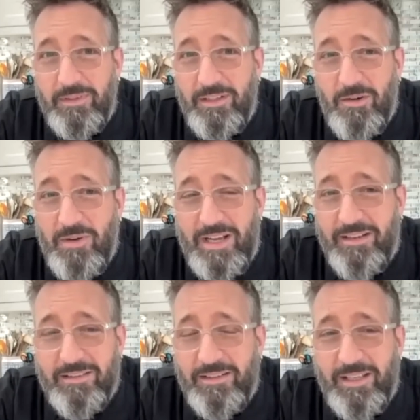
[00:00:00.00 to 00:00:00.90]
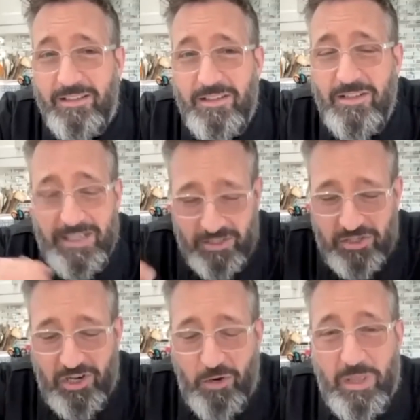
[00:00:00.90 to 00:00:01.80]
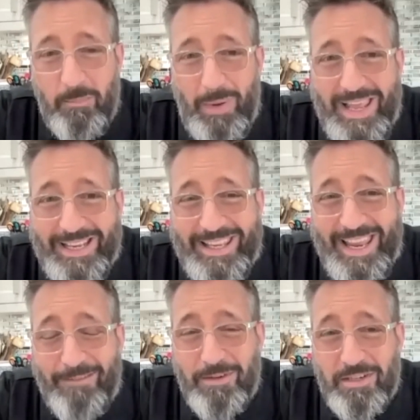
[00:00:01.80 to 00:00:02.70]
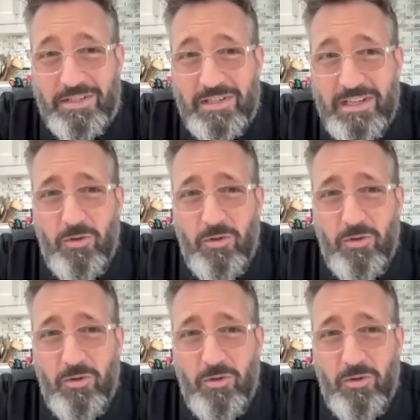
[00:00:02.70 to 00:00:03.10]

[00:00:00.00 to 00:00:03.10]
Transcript: You know what? You need to start with a blank canvas.